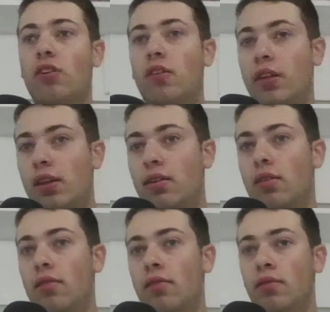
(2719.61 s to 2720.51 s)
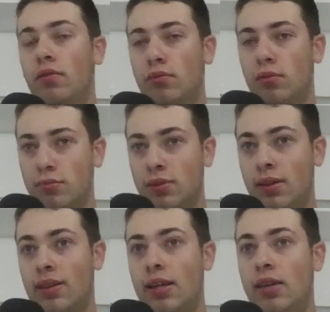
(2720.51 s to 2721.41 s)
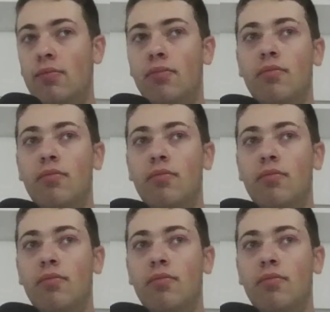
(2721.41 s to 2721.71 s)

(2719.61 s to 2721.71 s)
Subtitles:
to the earlier